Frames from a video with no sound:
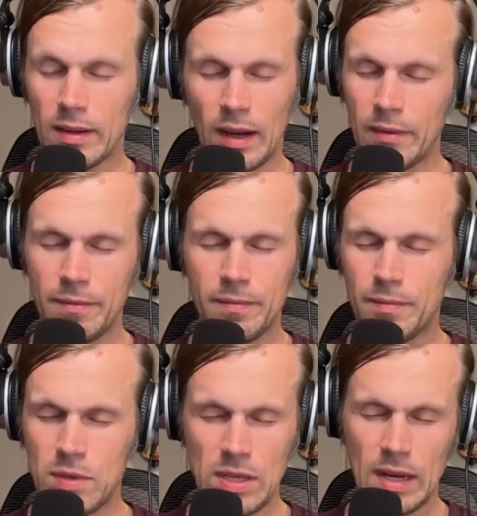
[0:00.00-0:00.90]
I've
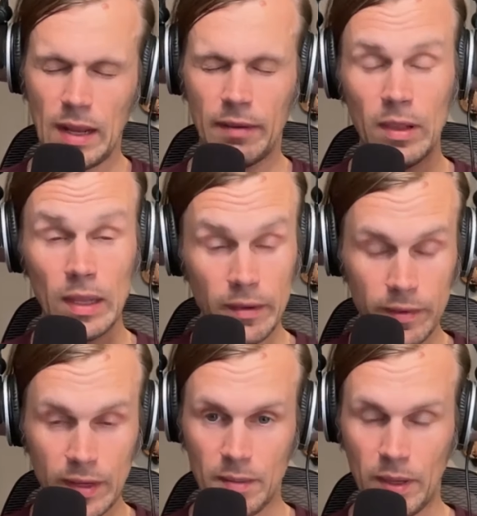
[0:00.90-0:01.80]
seen it, I've
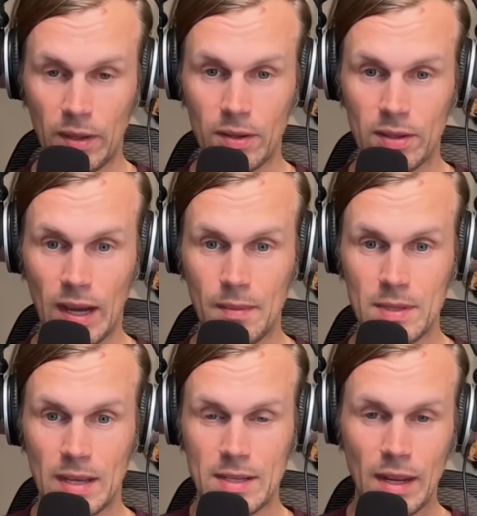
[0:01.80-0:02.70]
lived it a million
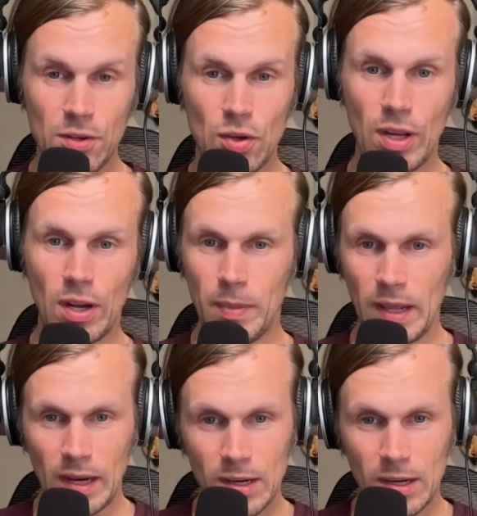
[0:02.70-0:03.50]
times as an engineer, be like,